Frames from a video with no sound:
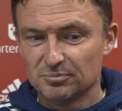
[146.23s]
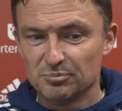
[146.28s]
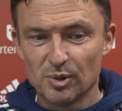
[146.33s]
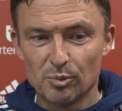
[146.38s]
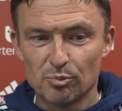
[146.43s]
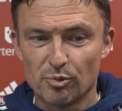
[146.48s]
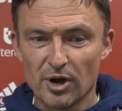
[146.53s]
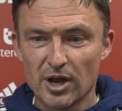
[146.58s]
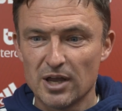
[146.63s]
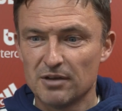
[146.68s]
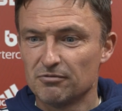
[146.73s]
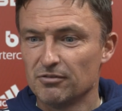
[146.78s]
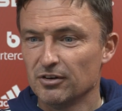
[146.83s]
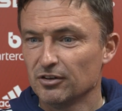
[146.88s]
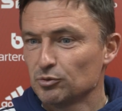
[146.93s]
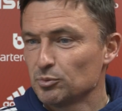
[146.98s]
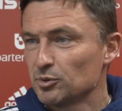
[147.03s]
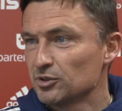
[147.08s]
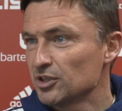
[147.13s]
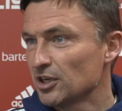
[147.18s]
be brave,
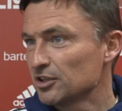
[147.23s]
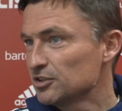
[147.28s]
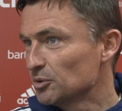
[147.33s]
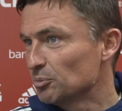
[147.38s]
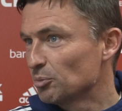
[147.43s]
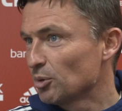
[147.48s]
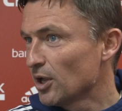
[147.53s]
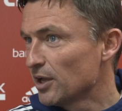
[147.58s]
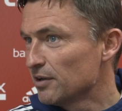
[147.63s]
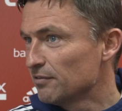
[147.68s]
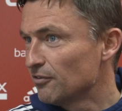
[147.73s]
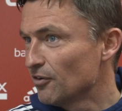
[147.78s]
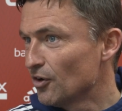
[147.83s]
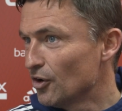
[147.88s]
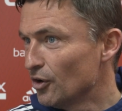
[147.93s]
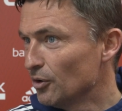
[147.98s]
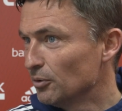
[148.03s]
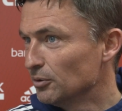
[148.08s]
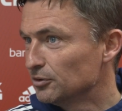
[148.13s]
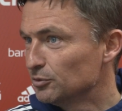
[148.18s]
risk possession, play
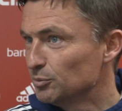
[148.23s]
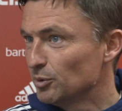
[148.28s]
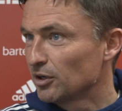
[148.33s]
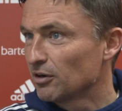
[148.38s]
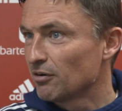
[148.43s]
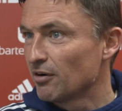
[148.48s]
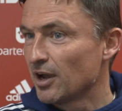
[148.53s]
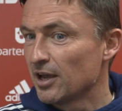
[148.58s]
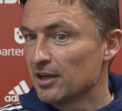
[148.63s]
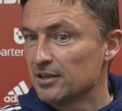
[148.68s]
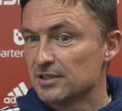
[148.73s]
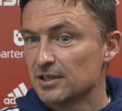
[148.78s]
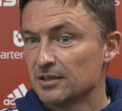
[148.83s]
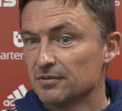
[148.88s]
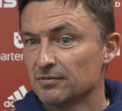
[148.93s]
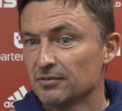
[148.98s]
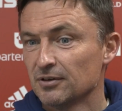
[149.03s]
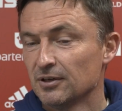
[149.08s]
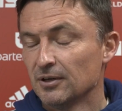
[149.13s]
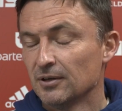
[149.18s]
forwards, be
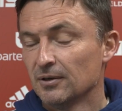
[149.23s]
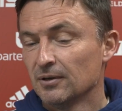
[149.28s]
creative.